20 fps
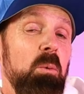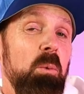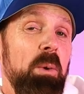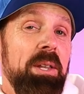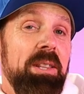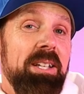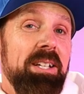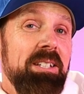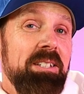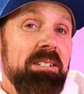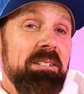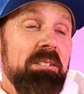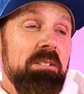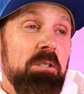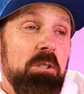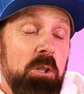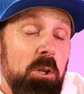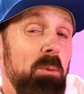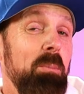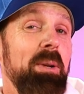within
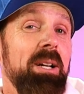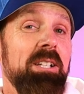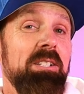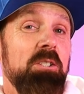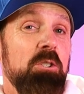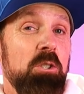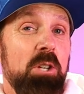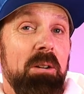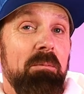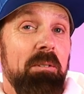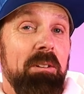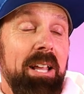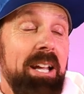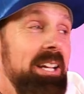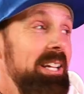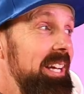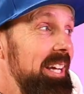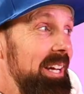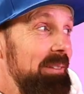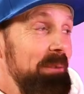2 minutes of
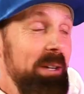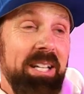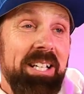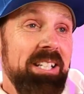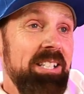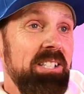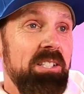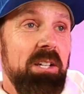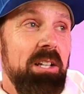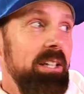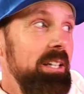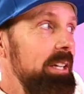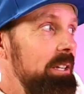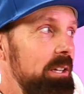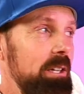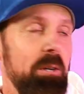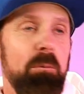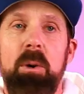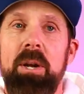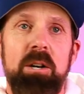Chick-fil-A. I mean, it's
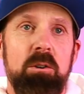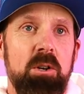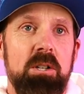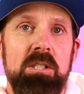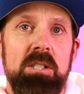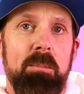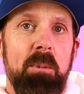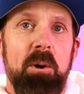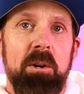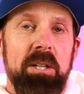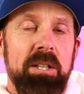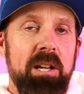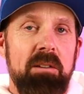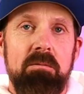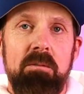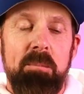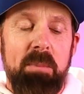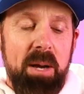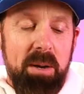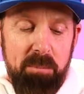literally right across the parking
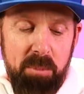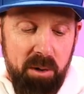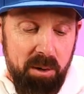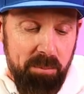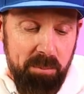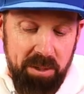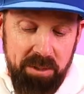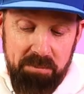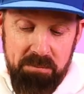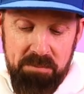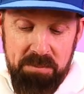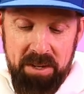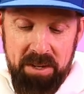lot from my apartment.